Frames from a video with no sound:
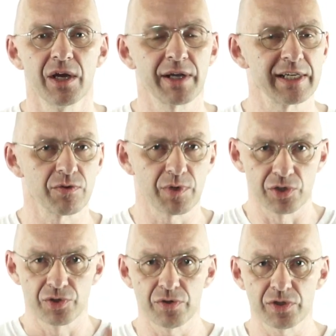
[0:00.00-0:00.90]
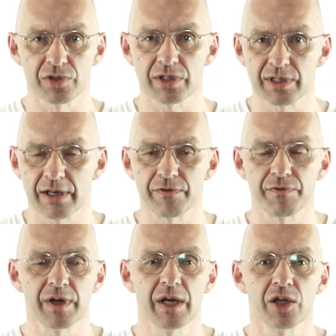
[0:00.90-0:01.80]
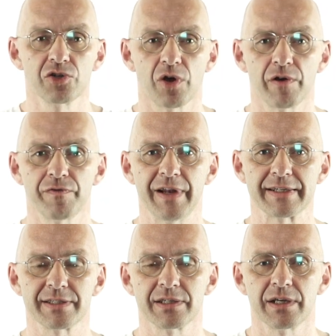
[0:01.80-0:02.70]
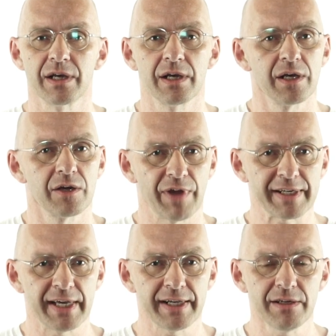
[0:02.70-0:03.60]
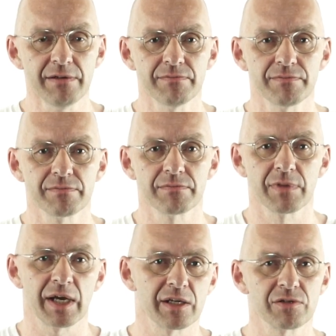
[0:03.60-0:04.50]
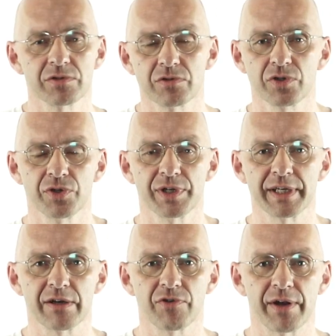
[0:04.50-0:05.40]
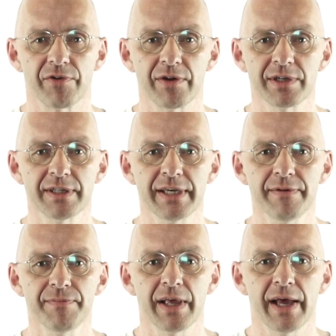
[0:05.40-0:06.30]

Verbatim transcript: Okay, so what you do is you just kind of draw a flat rectangle and QED can run around in there.